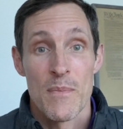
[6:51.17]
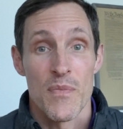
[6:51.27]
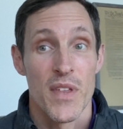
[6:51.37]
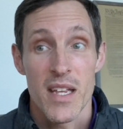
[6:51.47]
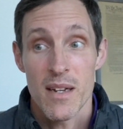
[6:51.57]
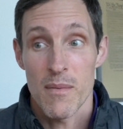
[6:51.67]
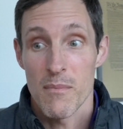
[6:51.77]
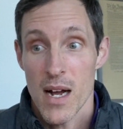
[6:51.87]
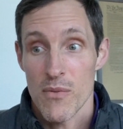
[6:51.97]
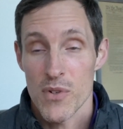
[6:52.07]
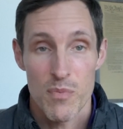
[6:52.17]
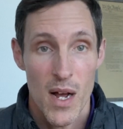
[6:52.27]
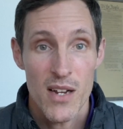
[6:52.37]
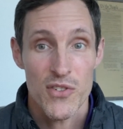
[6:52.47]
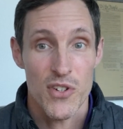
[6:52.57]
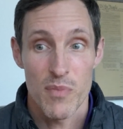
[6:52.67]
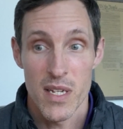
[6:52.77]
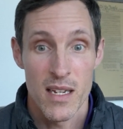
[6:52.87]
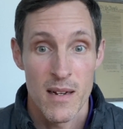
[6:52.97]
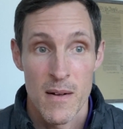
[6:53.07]
then my response should
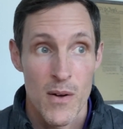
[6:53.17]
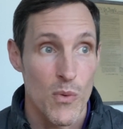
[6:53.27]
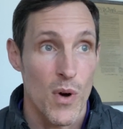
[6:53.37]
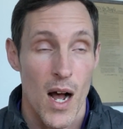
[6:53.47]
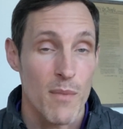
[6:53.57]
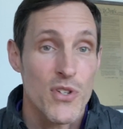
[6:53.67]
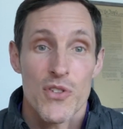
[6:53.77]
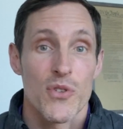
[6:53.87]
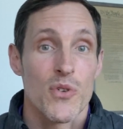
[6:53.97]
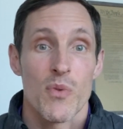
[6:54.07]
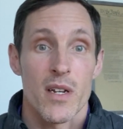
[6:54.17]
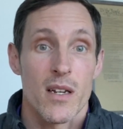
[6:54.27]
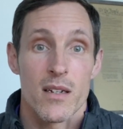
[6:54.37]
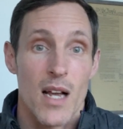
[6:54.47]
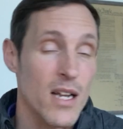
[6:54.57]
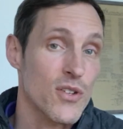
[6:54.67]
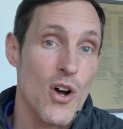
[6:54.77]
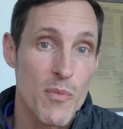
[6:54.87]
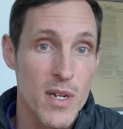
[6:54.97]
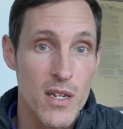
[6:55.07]
be, well, I'm just doing what God's
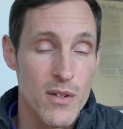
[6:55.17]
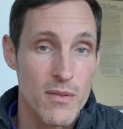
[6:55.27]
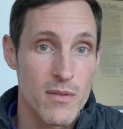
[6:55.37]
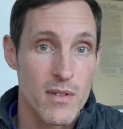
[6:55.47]
called me to do.